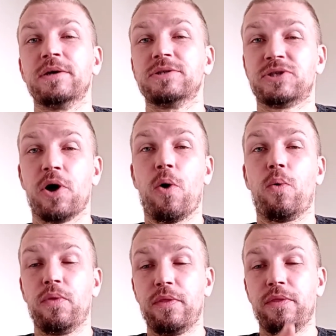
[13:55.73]

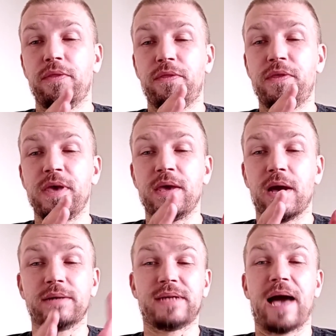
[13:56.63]
So the
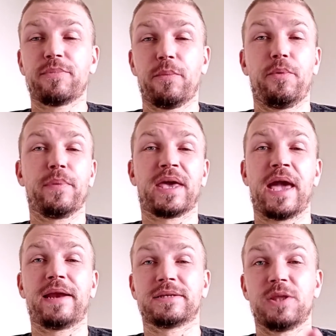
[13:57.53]
adaptable
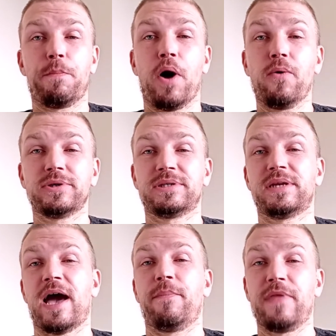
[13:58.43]
mechanics, the post
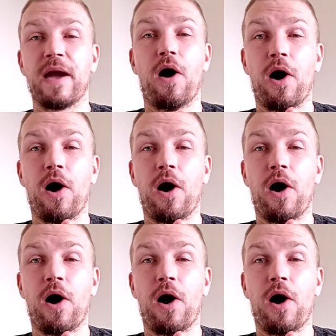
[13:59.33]
step, they